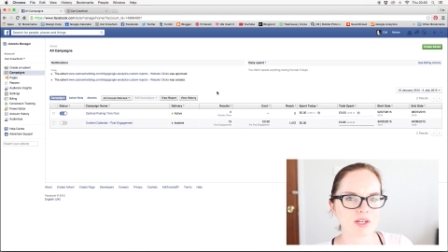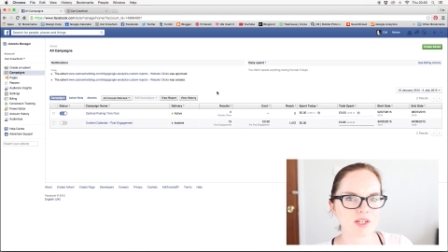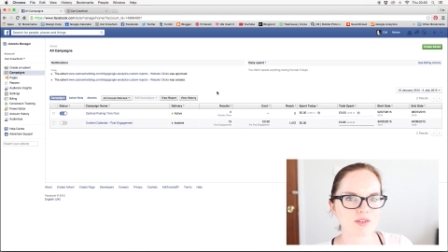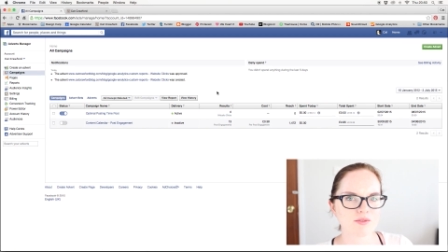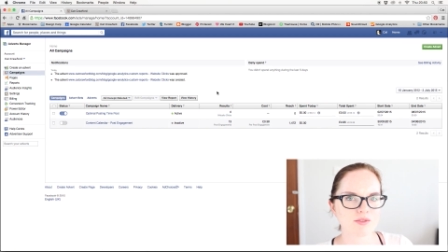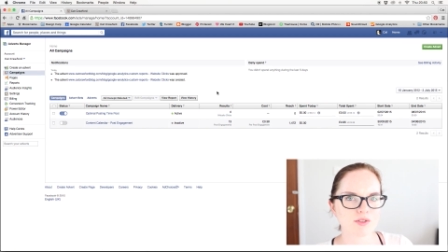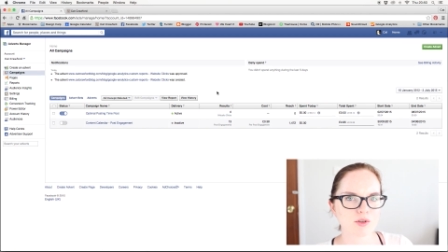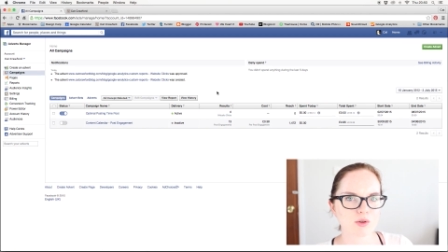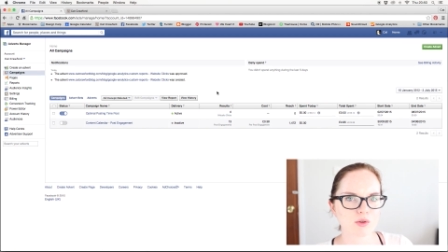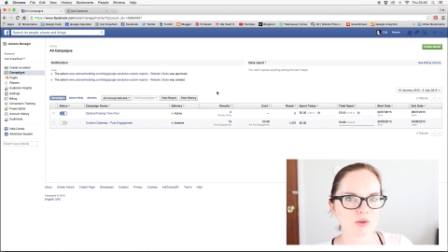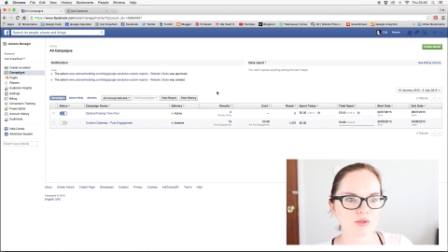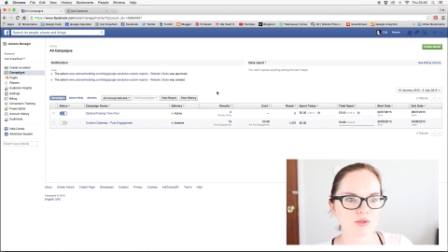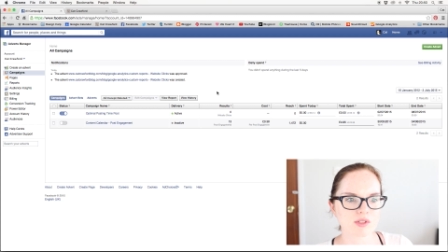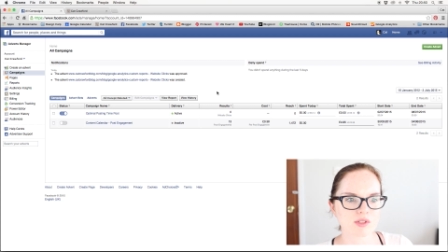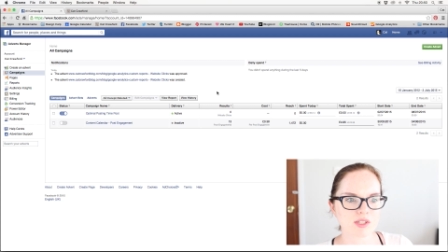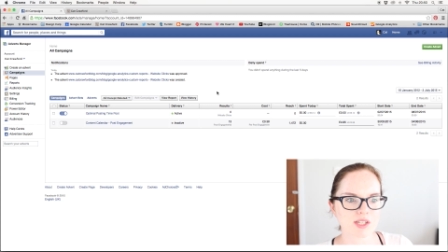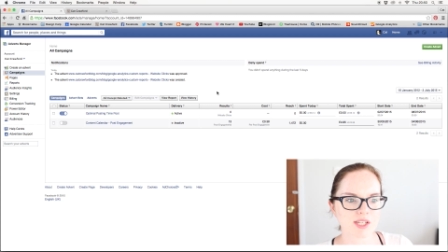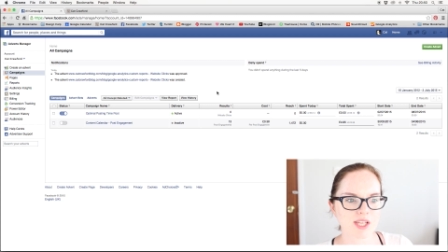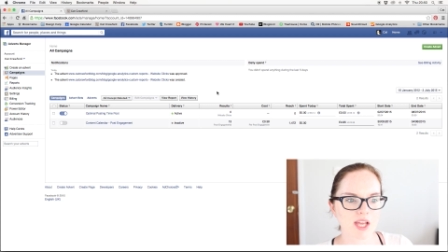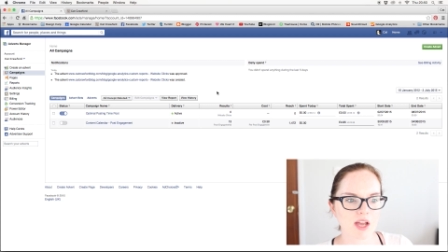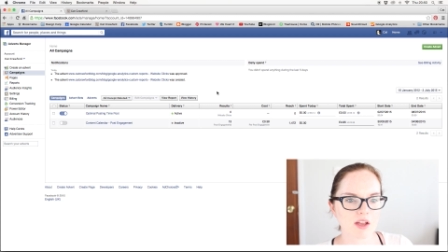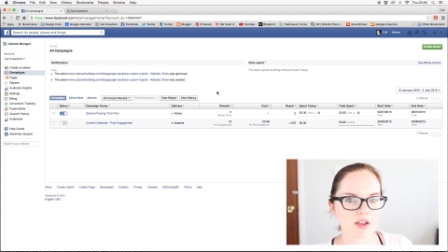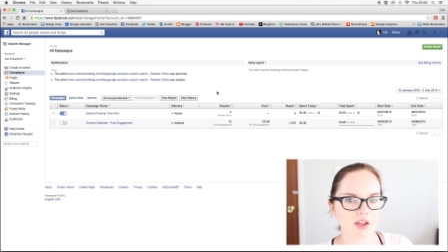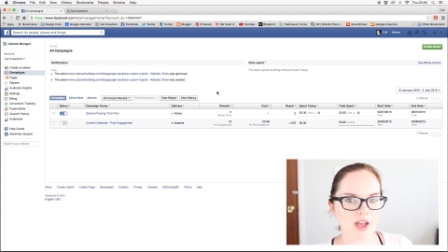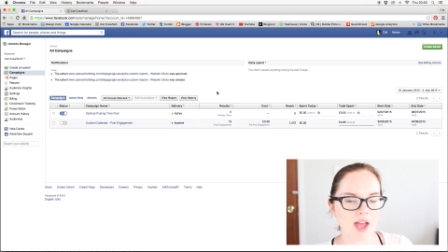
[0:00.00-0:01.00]
difficult to
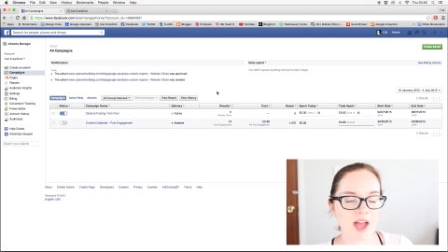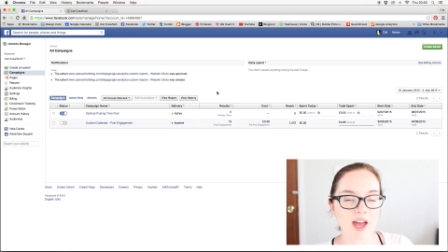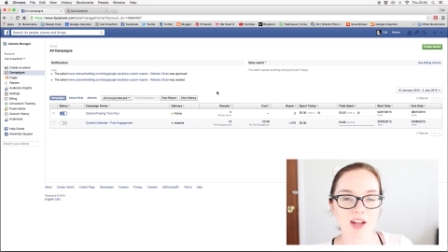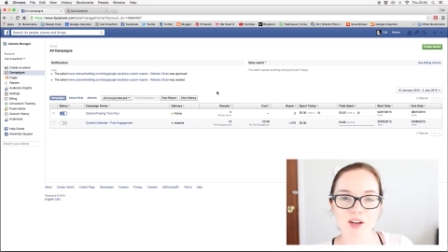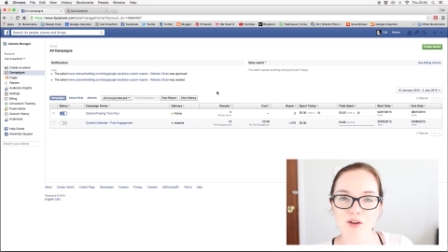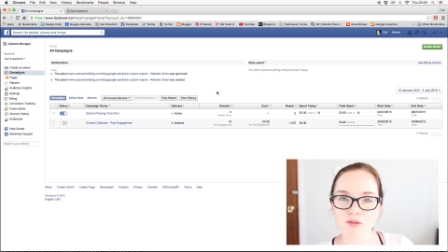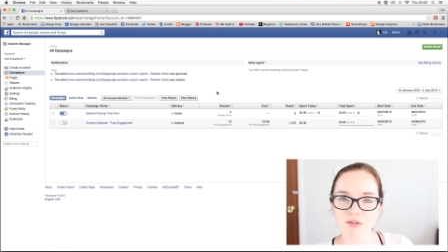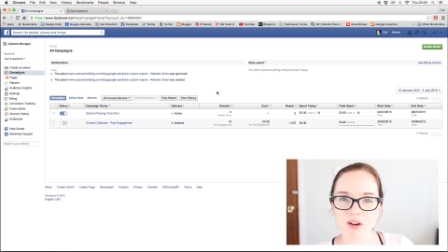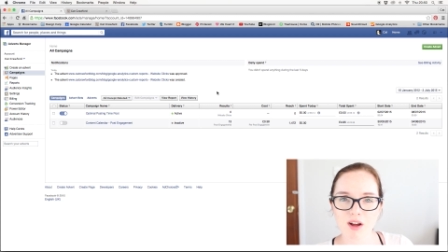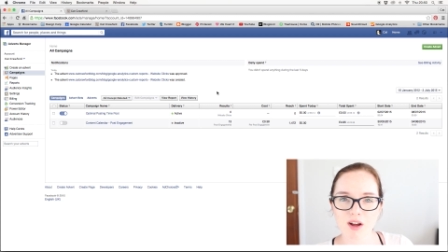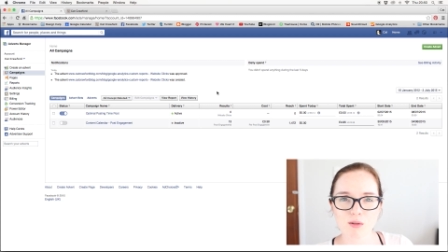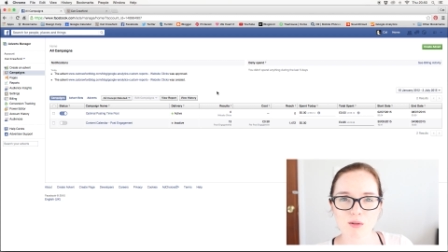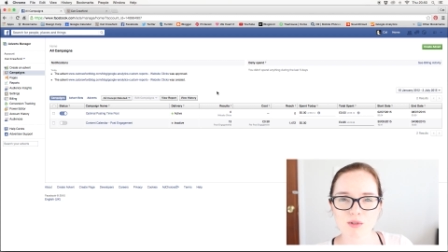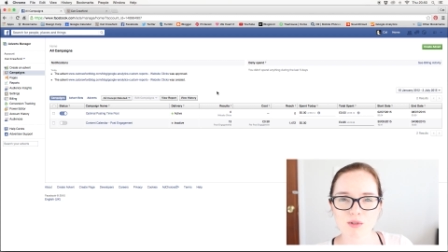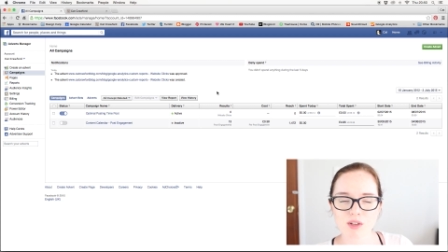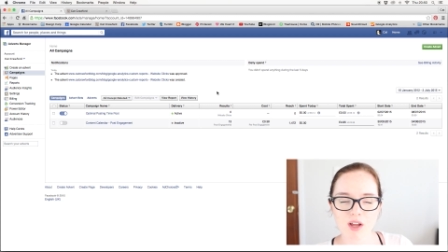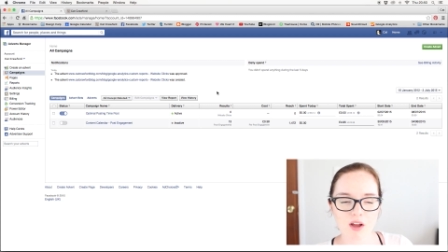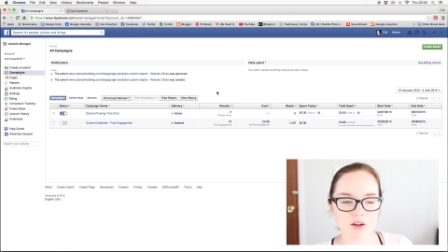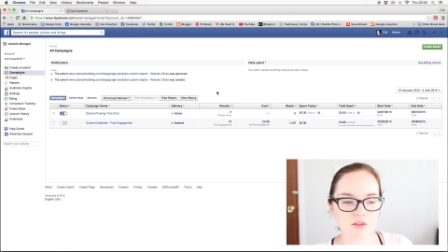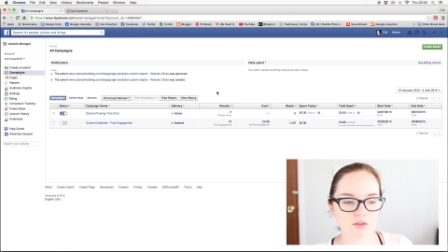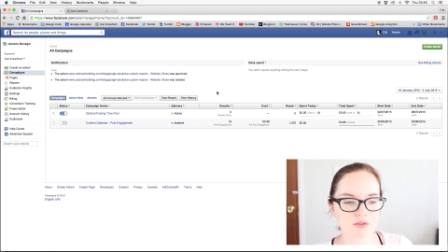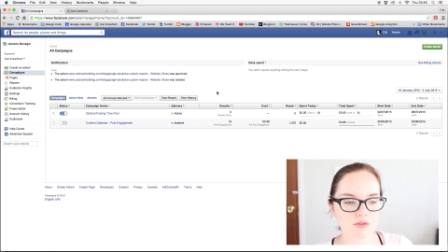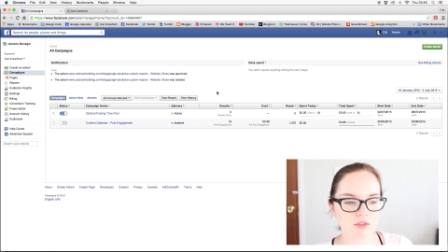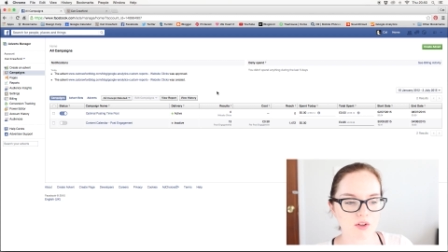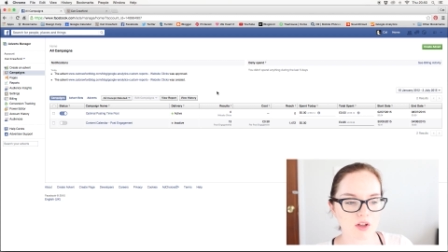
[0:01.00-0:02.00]
get your head around
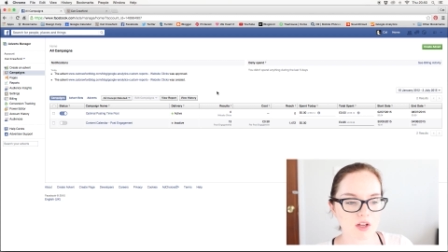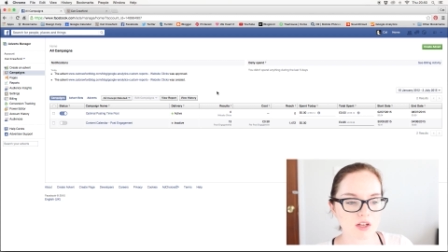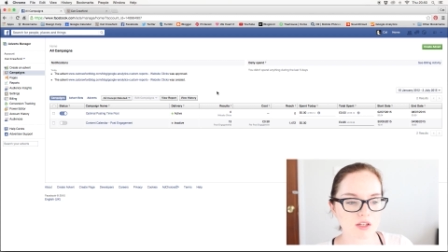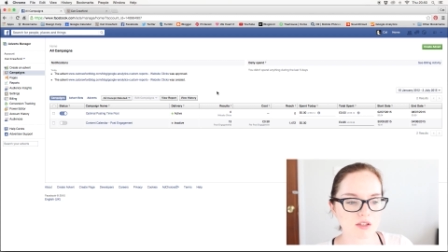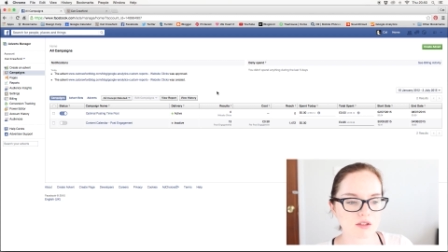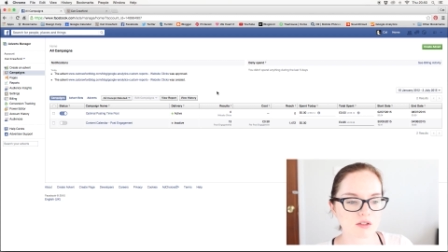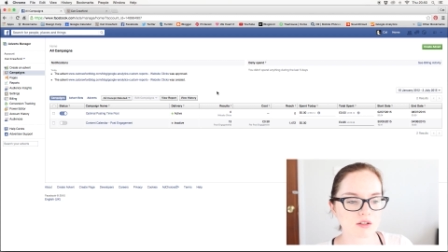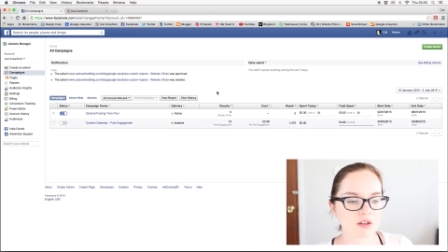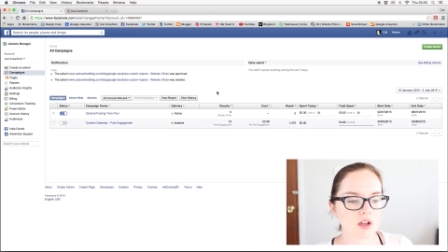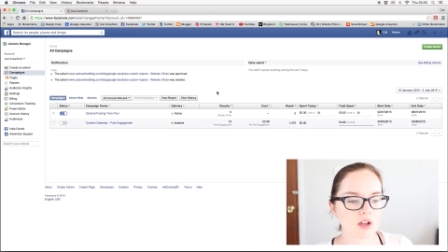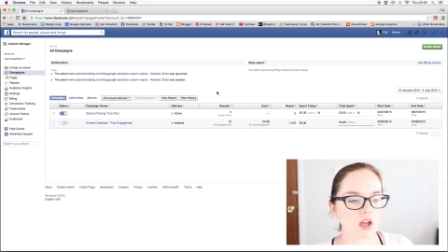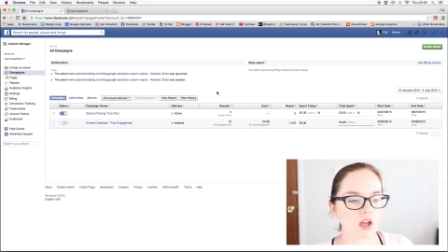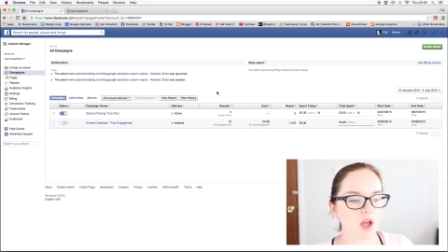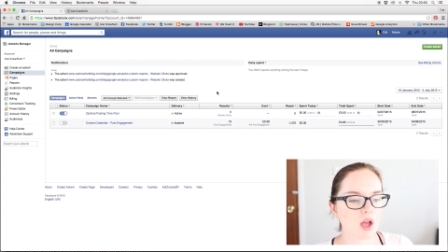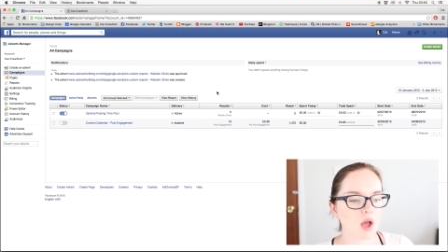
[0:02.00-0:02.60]
at first,